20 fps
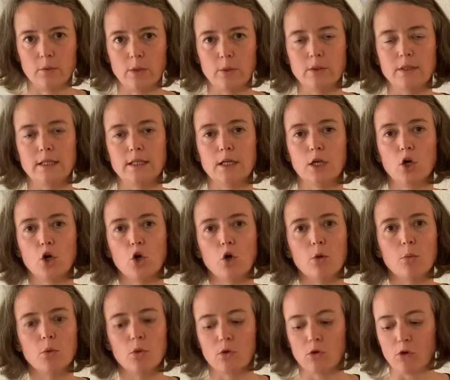we would need a
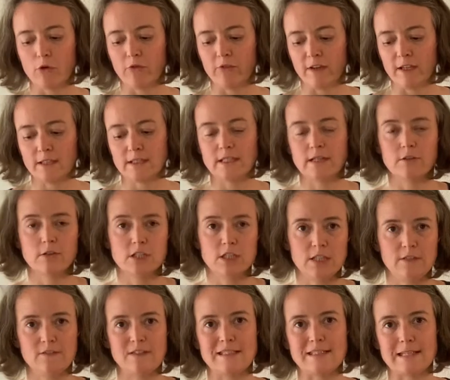lot more of it to
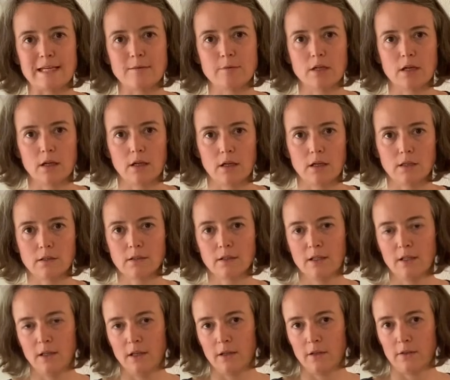achieve the same colour
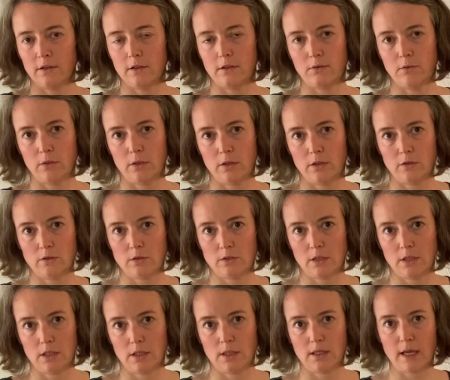than if we use
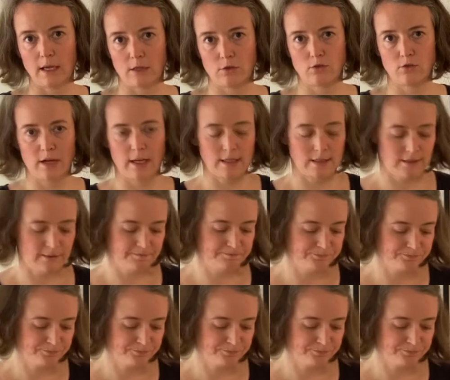the extract.